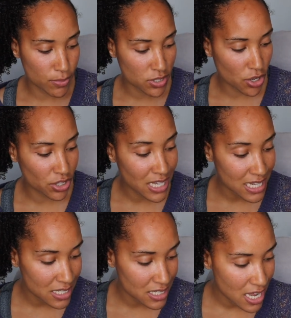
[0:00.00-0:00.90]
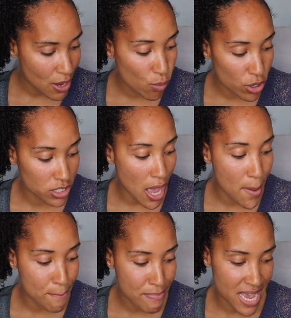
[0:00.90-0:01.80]
So this was
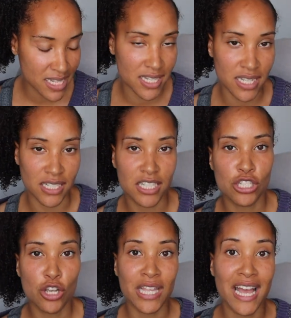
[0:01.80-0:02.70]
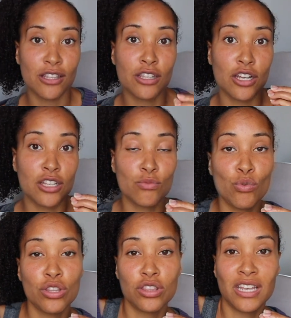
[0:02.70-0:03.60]
amazing. So
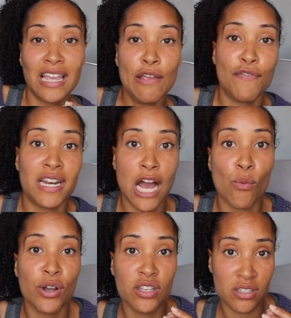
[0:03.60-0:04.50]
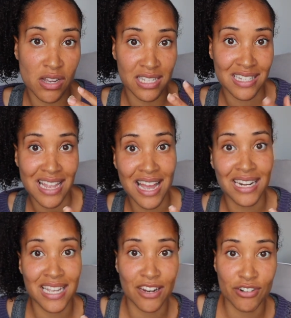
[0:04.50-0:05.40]
the key thing that I want you to
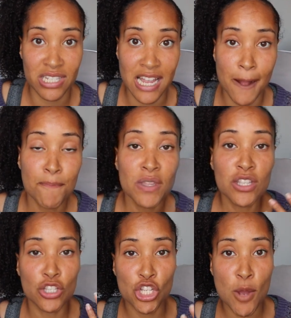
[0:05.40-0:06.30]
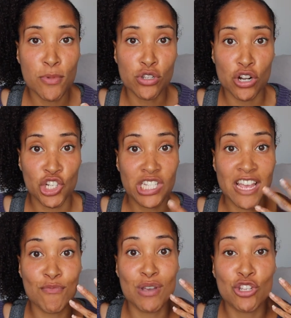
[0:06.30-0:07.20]
understand here is that the dermatologist
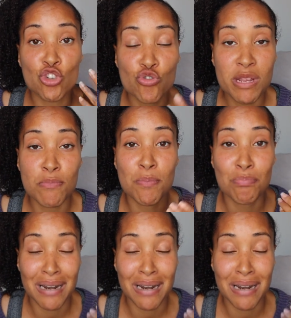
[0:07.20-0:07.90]
gave me a treatment